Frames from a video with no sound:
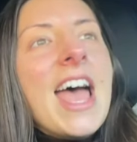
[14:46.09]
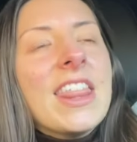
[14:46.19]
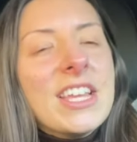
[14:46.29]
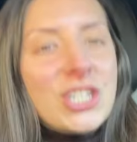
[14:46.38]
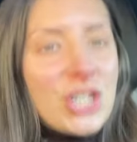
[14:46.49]

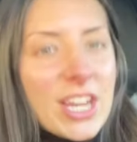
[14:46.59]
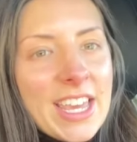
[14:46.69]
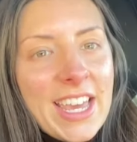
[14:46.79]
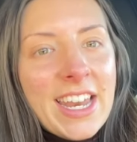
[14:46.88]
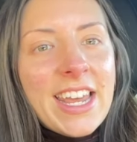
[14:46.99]
the
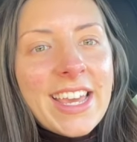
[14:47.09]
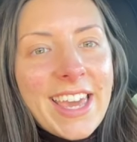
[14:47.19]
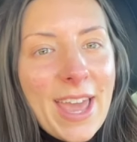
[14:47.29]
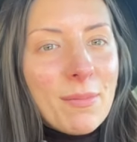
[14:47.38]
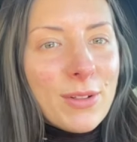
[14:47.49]
chicken
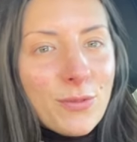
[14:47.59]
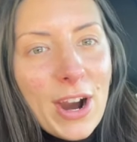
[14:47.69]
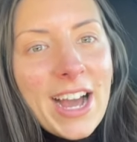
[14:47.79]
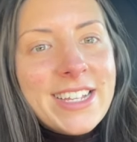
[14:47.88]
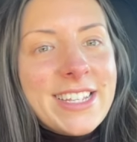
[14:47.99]
came with
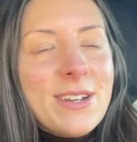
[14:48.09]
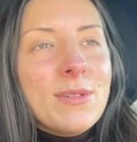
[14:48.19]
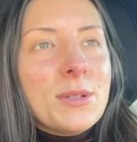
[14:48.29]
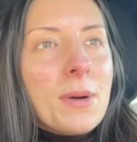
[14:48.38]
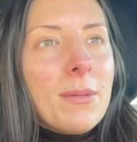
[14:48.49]
fries and it
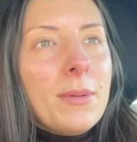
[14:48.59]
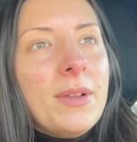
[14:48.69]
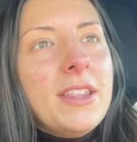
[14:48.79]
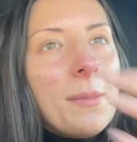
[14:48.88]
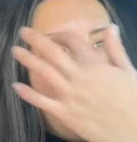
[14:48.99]
was
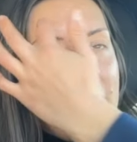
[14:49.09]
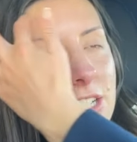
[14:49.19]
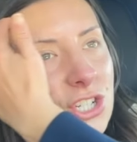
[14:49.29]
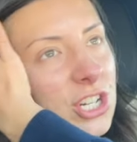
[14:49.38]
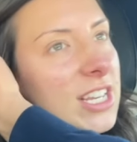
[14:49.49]
probably the
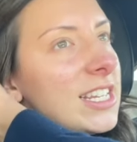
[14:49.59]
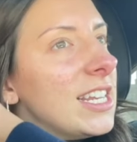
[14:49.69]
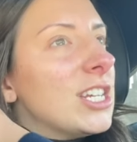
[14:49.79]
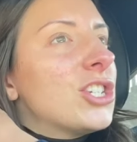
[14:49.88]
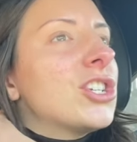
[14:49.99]
best chicken
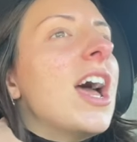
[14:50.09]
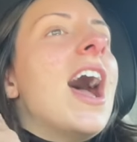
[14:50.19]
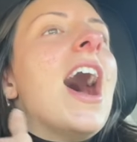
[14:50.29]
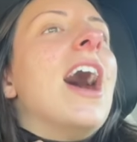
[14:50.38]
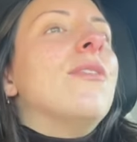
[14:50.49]
dish
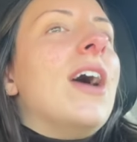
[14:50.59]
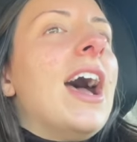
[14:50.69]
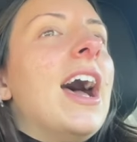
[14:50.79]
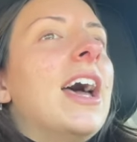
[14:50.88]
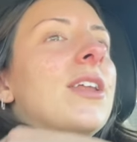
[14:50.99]
I've
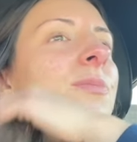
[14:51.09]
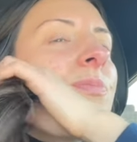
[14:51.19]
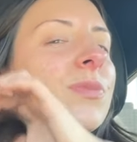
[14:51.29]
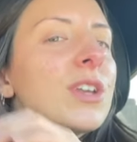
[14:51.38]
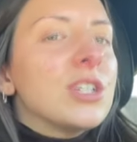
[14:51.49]
had
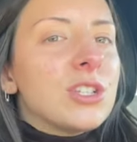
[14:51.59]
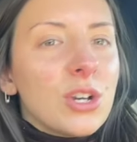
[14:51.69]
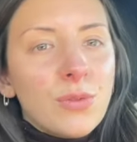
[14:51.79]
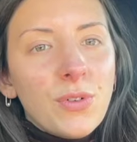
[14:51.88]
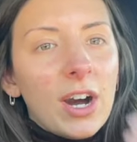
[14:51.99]

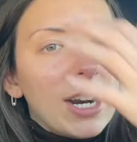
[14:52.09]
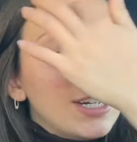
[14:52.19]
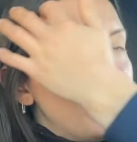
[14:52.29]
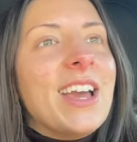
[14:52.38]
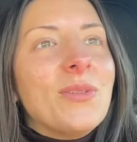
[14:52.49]
so far.
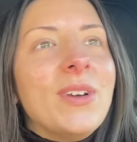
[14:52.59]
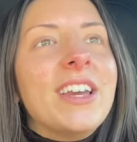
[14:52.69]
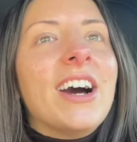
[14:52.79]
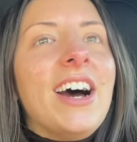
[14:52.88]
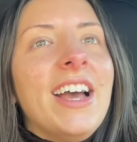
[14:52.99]
And we
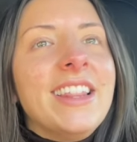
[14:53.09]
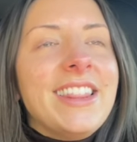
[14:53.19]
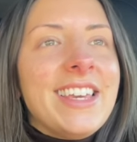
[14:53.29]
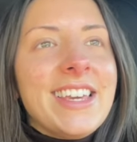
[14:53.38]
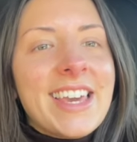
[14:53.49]
got
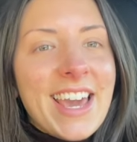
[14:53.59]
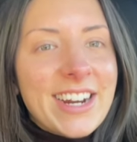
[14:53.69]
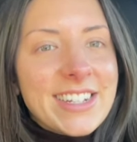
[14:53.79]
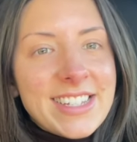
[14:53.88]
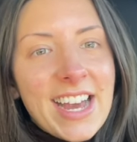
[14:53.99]
the
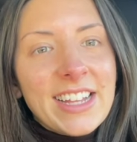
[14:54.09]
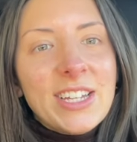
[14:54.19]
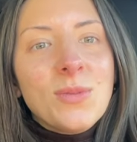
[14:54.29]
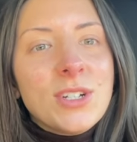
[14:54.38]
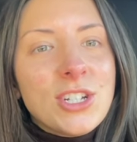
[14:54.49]
carrot
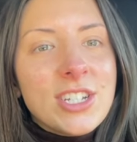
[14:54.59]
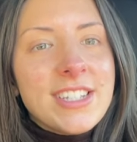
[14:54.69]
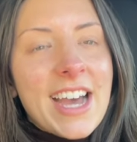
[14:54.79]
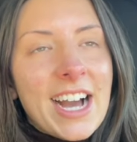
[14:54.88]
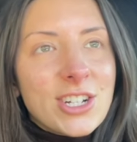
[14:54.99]
salad, which
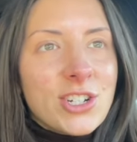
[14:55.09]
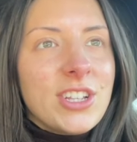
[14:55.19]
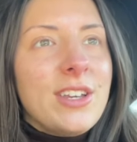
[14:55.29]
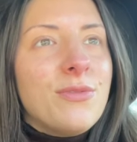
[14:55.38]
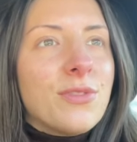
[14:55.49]
is
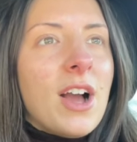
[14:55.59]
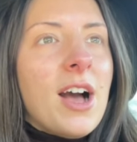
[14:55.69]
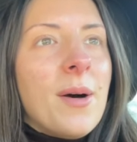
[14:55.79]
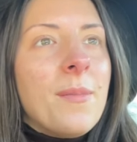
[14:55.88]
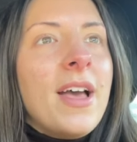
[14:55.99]
actually
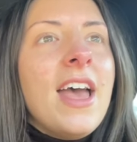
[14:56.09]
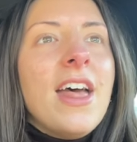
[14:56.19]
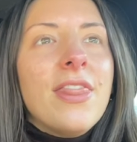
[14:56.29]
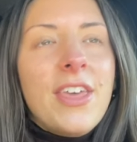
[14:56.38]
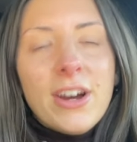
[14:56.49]
from
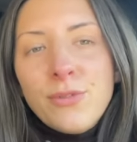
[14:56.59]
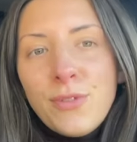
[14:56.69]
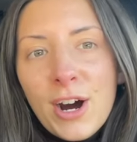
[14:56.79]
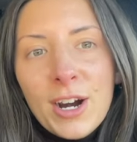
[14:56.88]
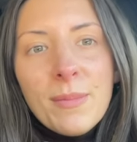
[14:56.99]
their
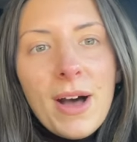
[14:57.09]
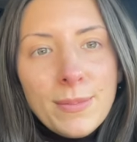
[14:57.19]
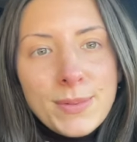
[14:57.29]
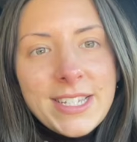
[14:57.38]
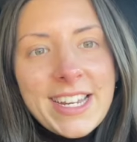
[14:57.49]
farm
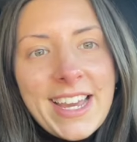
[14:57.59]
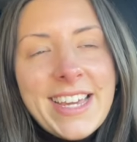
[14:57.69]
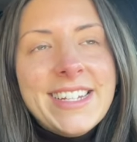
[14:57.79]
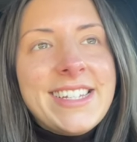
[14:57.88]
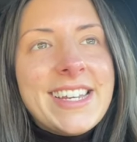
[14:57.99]

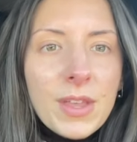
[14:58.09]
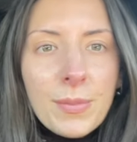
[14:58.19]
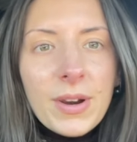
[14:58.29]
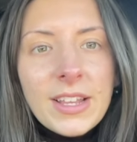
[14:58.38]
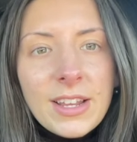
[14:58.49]
upstate. They
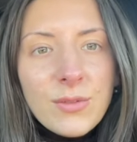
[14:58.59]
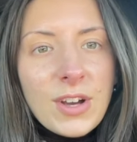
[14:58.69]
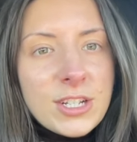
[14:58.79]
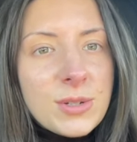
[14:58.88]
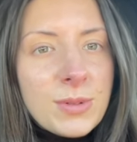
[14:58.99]
bring their
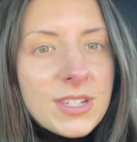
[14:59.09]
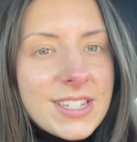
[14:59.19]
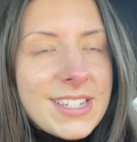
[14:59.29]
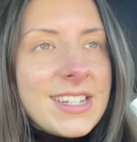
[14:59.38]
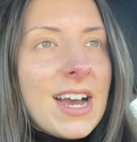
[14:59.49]
vegetables
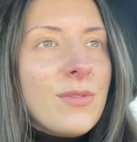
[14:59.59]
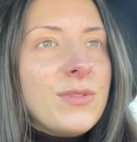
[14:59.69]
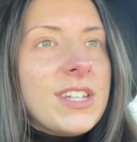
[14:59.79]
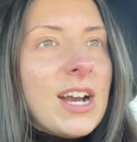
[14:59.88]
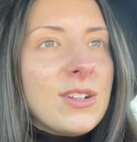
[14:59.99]
and stuff
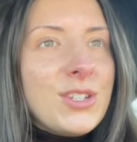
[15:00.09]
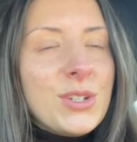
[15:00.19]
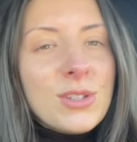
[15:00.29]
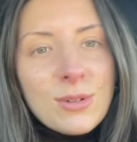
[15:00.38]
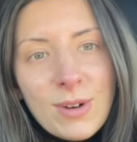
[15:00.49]
down to
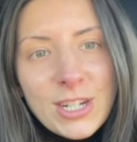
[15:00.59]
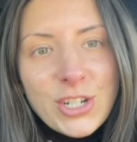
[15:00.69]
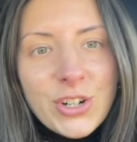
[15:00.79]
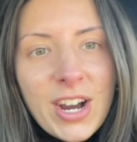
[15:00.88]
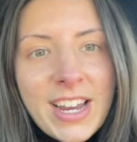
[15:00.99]
their
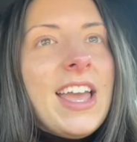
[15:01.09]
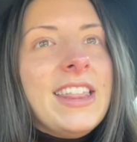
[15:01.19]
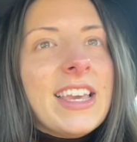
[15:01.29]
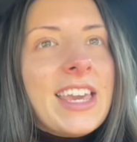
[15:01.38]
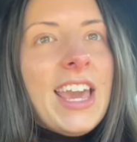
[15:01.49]
restaurant
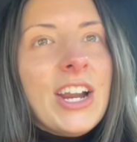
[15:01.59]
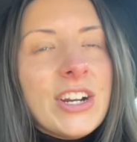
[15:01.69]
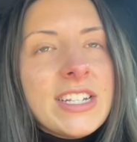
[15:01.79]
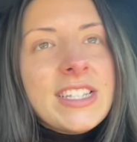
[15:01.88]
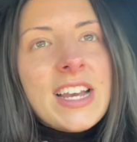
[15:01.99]
and the
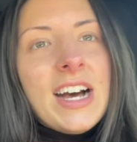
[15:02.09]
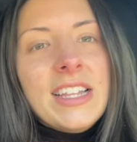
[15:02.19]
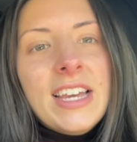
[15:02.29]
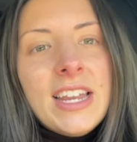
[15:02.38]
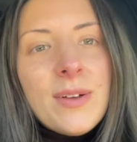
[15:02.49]
carrot
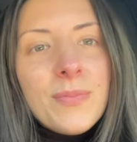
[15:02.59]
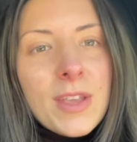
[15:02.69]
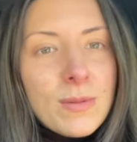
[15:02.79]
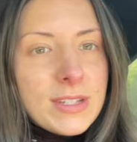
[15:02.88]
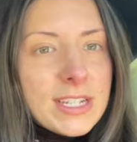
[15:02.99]
salad,
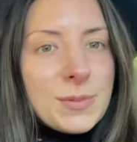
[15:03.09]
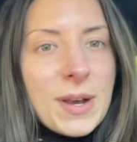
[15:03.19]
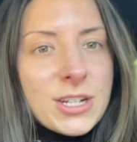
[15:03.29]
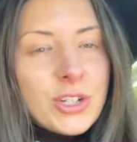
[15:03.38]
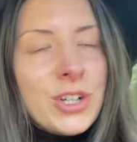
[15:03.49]
it a
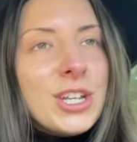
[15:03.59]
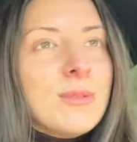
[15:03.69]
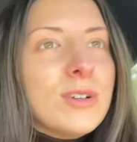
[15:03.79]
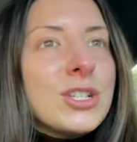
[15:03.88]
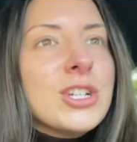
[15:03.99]
special and
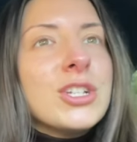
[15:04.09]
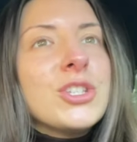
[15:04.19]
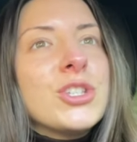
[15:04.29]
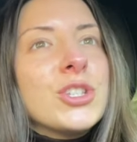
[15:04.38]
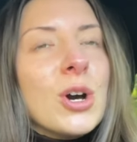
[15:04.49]
it was
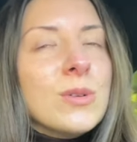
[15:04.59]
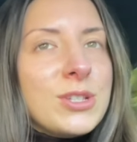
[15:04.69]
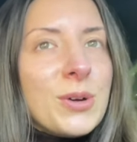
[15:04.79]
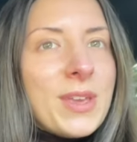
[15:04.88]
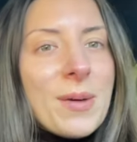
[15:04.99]
so,
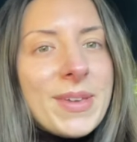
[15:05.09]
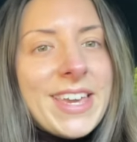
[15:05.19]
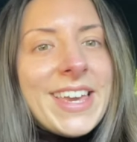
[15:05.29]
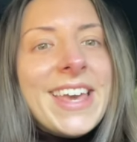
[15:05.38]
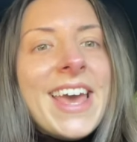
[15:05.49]
so yummy.